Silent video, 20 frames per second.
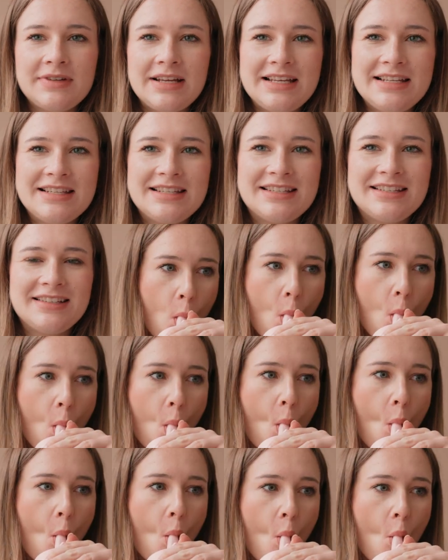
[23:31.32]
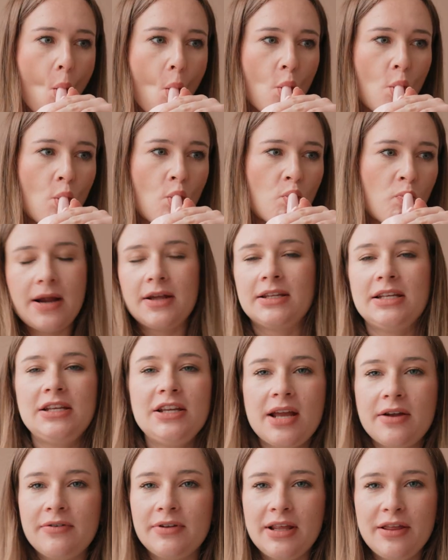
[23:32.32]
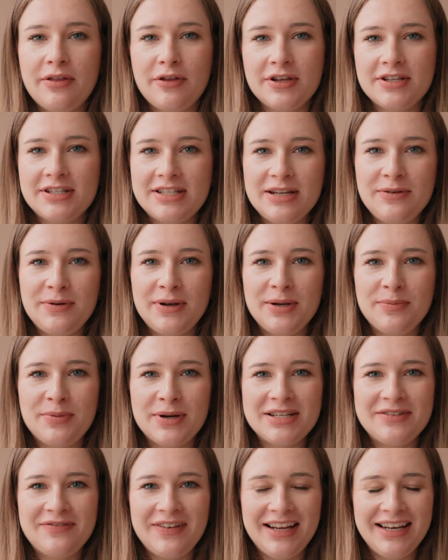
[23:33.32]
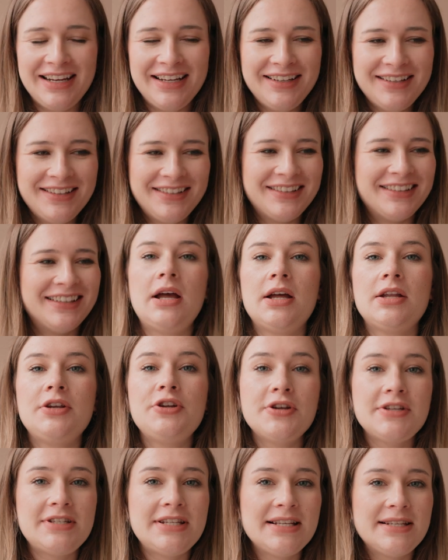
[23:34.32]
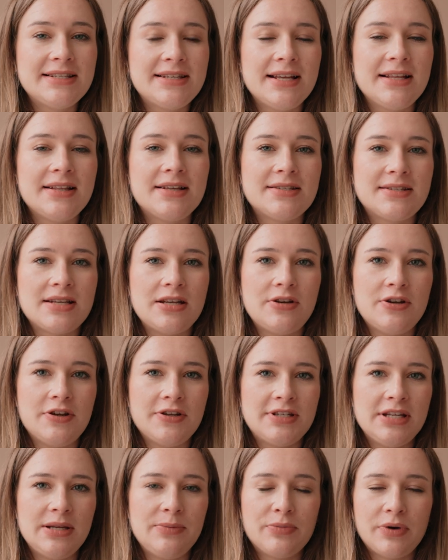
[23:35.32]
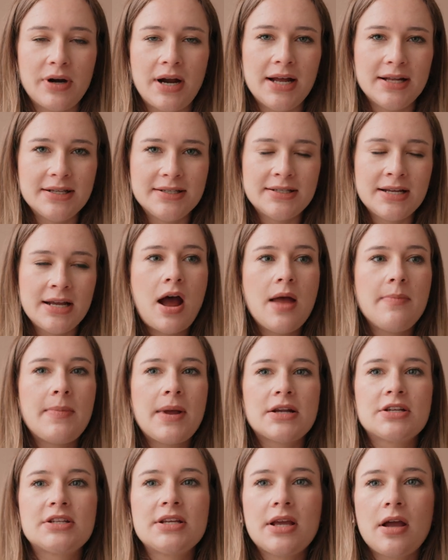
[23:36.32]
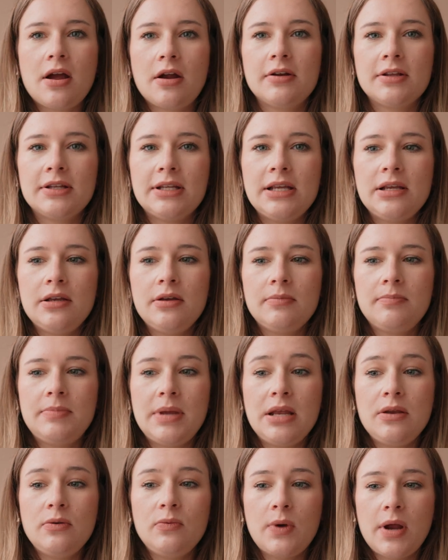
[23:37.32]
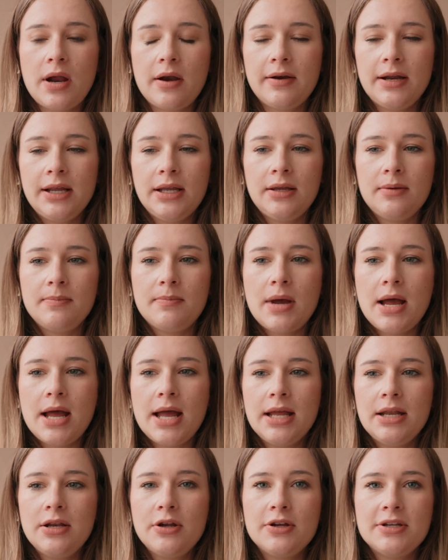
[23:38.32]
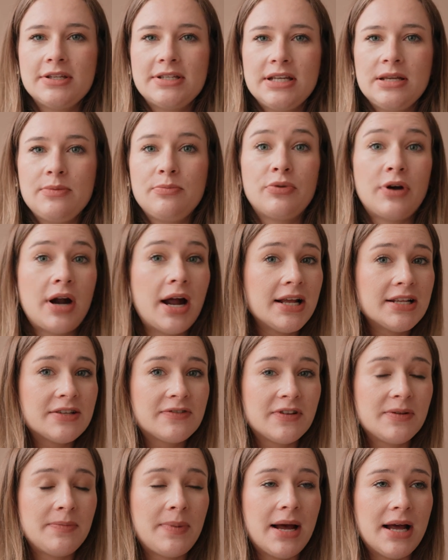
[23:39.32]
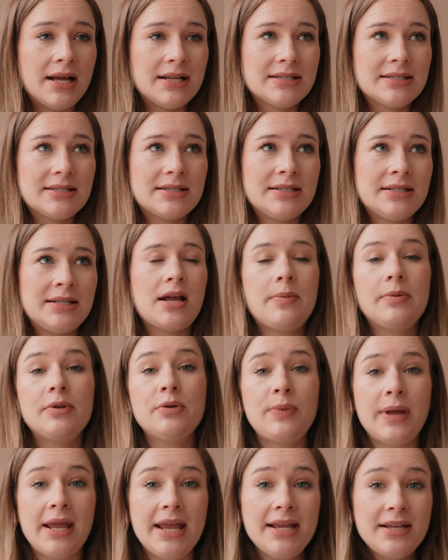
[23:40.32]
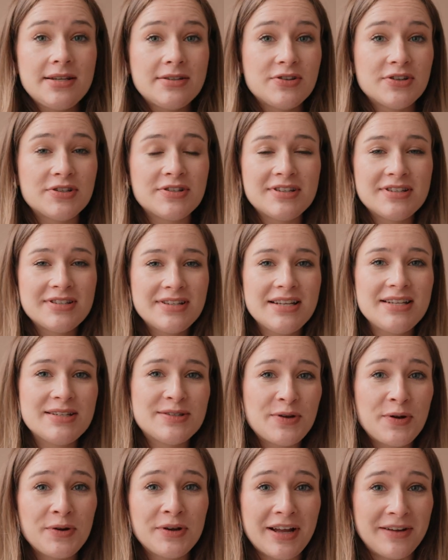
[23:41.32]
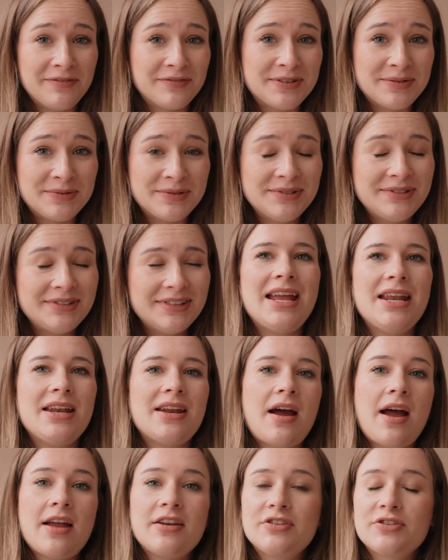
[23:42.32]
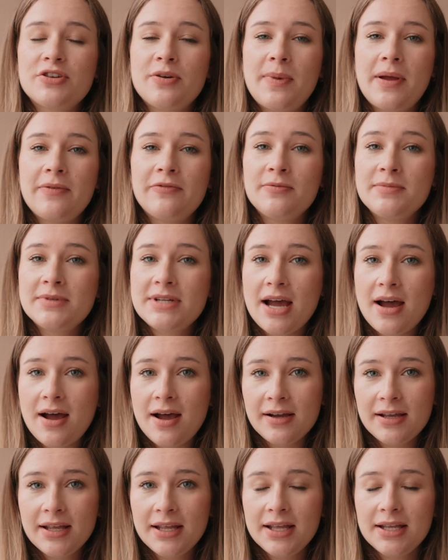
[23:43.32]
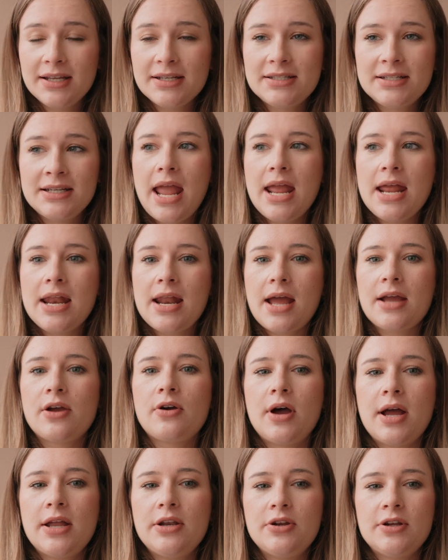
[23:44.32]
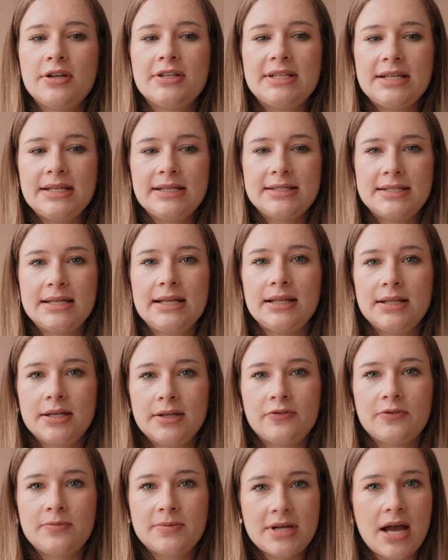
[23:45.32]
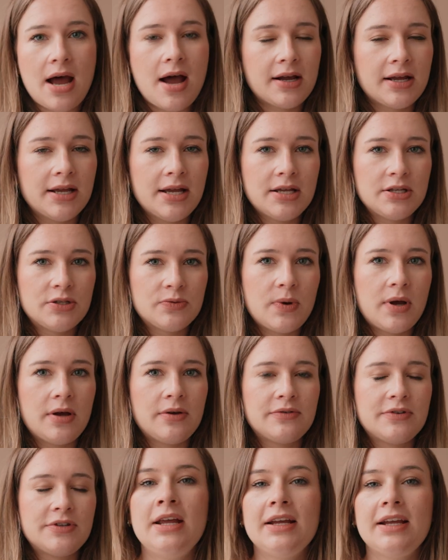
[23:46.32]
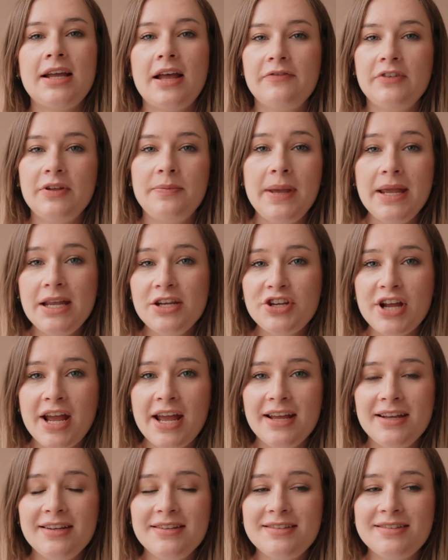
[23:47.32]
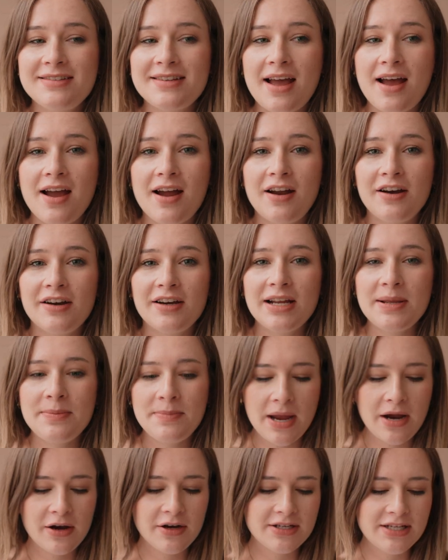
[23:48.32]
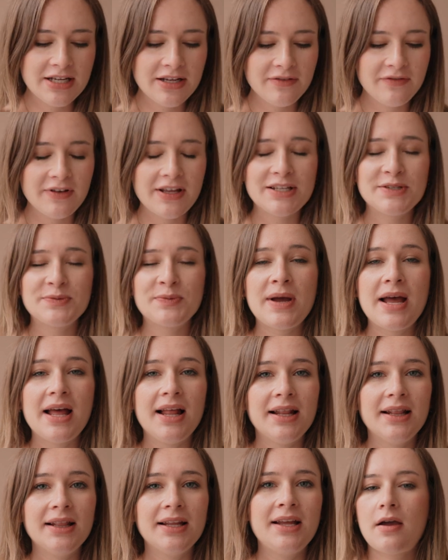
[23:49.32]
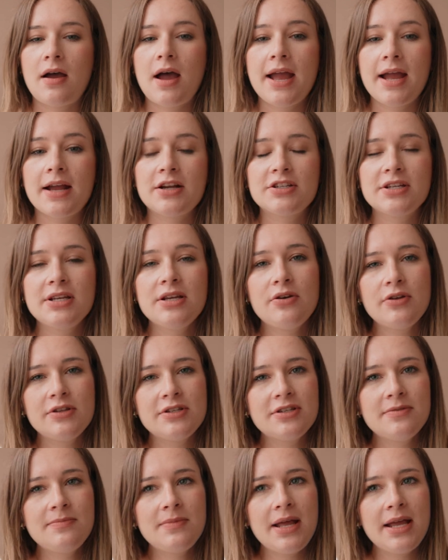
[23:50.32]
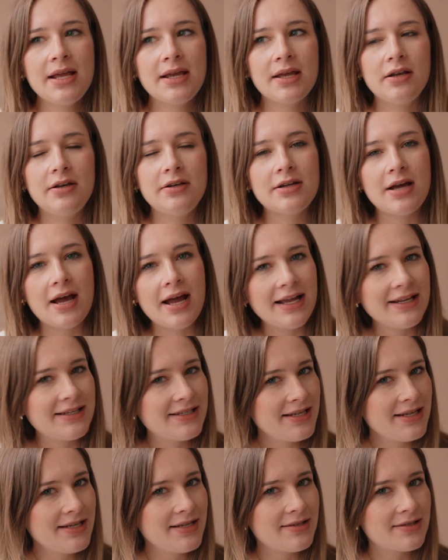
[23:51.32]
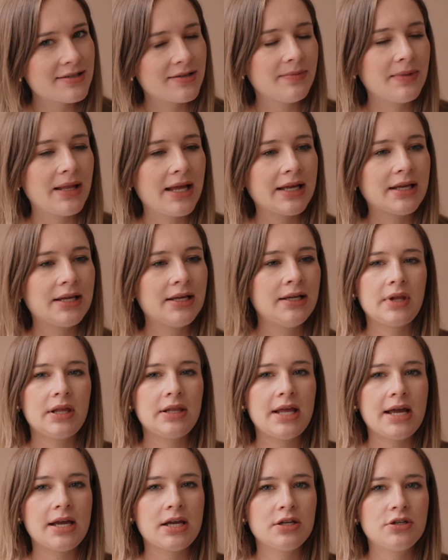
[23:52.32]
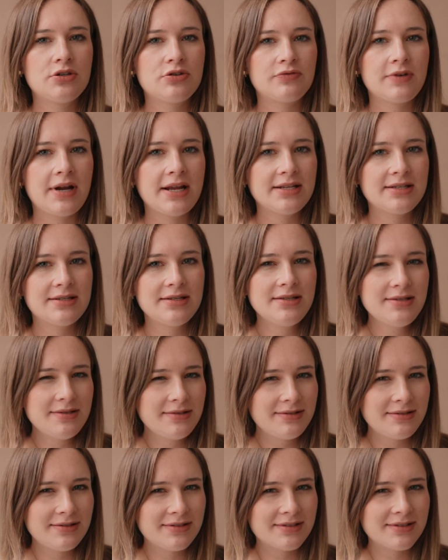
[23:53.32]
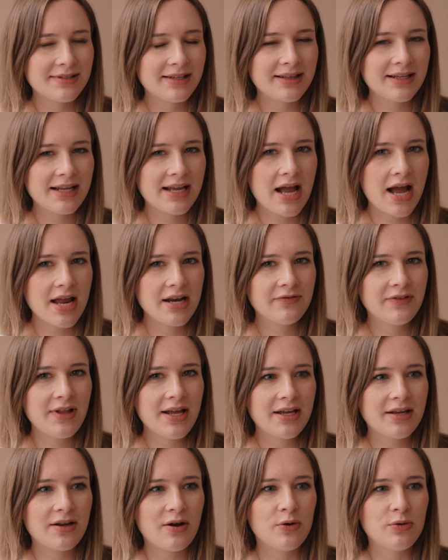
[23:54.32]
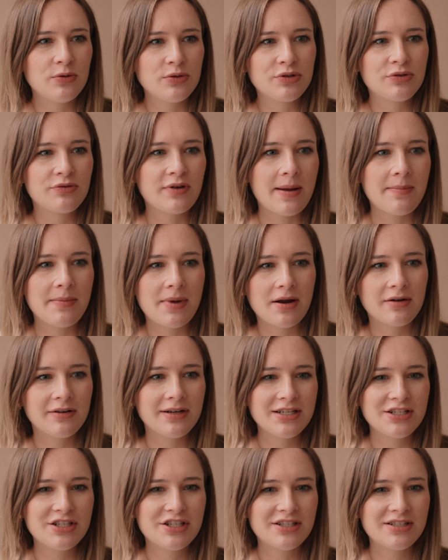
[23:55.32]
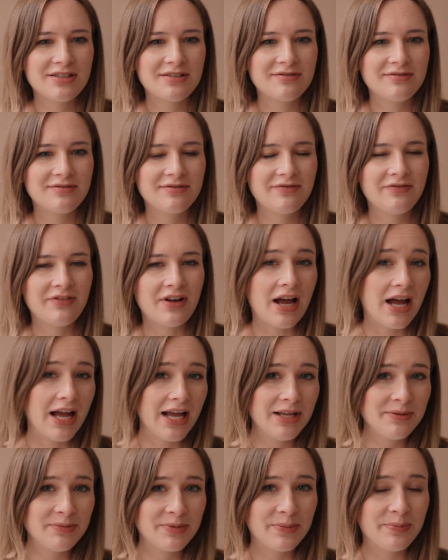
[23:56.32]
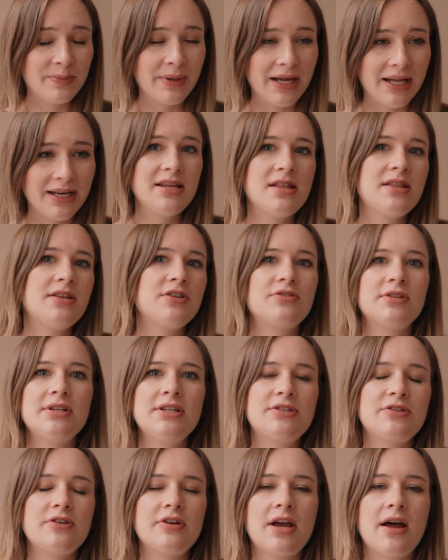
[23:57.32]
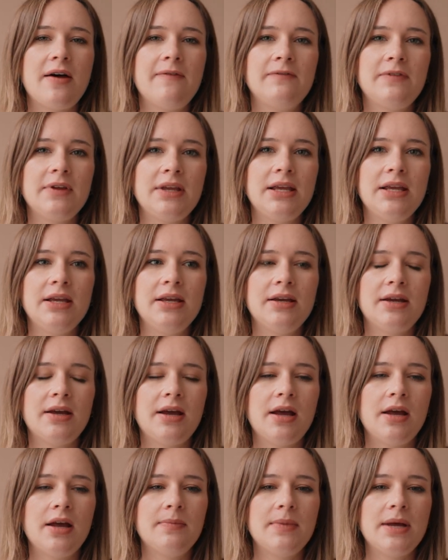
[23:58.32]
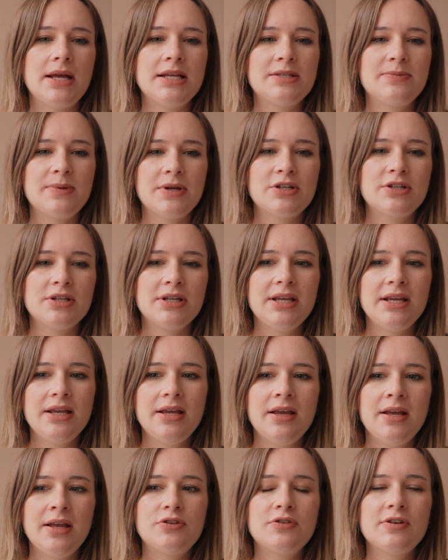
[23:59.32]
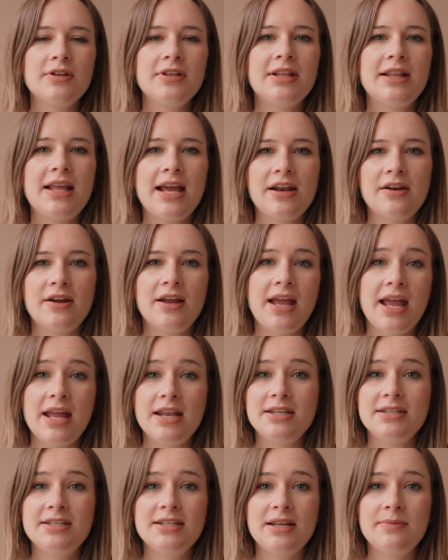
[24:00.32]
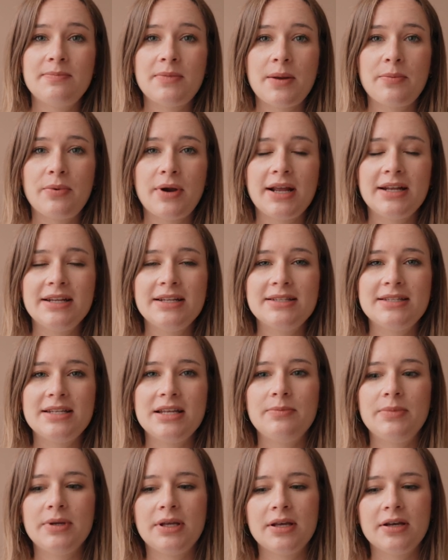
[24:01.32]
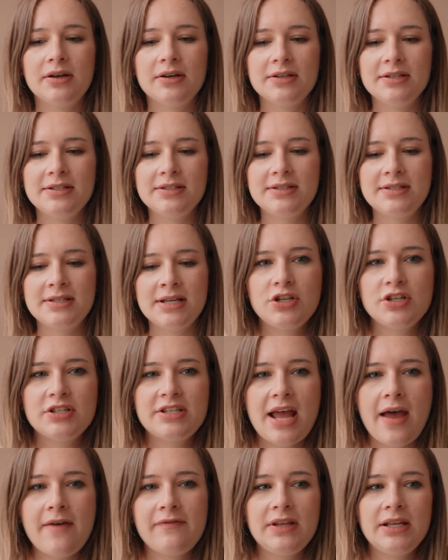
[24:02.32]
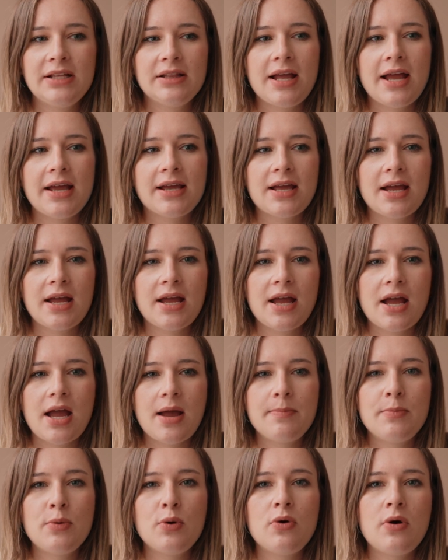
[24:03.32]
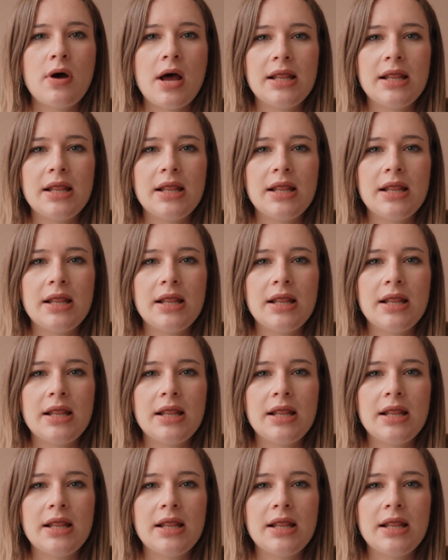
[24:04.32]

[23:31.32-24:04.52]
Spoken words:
is necessity. Apparently you get really thirsty when you're breastfeeding. Nursing singlets and nursing bras. I'm actually currently been wearing my nursing bras for the past couple of weeks just because they're so comfortable, and I just got mine from Target and I got a nursing singlet from Target as well. Comfy PJs are imperative as well. I actually got some like nighties, some like dresses. They're kind of like old grandma-ish vibe, but they're literally so comfy, especially during the later and in my pregnancy, because just having like more